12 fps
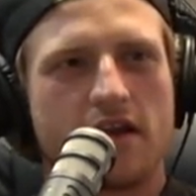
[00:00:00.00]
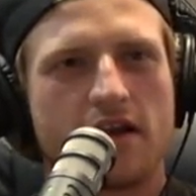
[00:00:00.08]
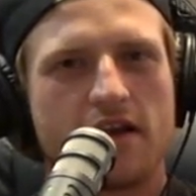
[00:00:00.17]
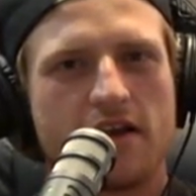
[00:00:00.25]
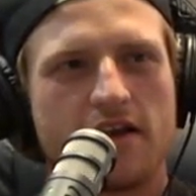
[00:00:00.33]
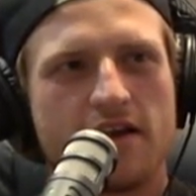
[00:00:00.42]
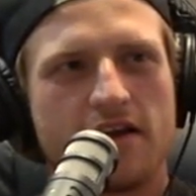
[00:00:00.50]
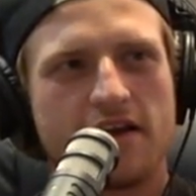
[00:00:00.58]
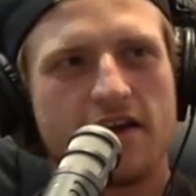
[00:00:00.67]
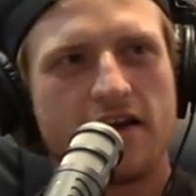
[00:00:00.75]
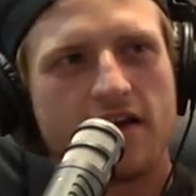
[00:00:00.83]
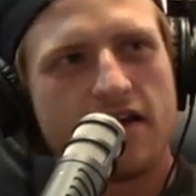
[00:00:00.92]

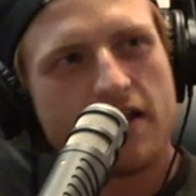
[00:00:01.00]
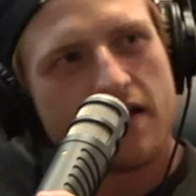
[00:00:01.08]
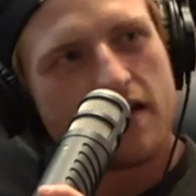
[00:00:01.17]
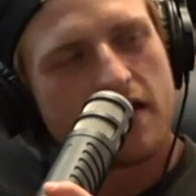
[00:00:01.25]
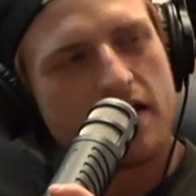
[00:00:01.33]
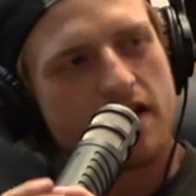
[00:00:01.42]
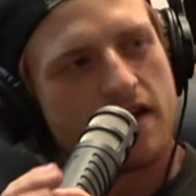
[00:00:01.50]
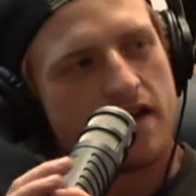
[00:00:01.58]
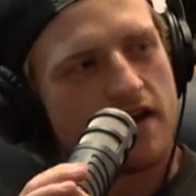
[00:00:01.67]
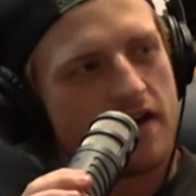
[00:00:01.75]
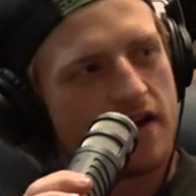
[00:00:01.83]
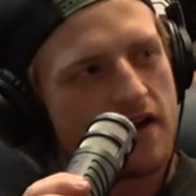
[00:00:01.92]

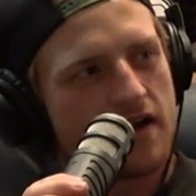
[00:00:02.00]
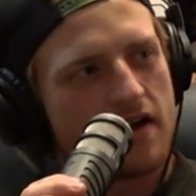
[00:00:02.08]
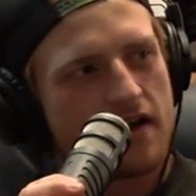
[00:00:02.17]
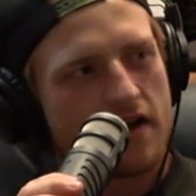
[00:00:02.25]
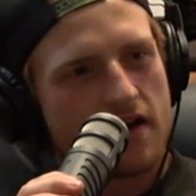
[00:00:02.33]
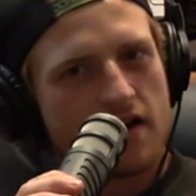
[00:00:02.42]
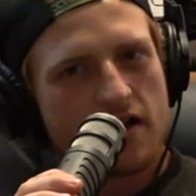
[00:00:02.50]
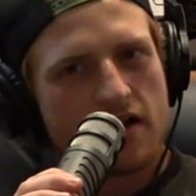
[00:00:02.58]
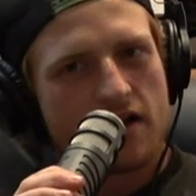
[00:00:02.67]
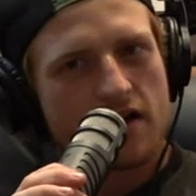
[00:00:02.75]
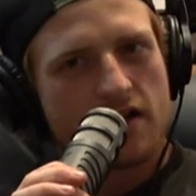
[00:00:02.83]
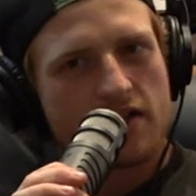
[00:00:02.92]

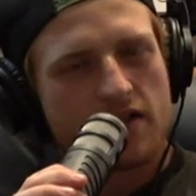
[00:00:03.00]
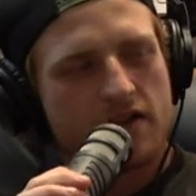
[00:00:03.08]
(not speaking)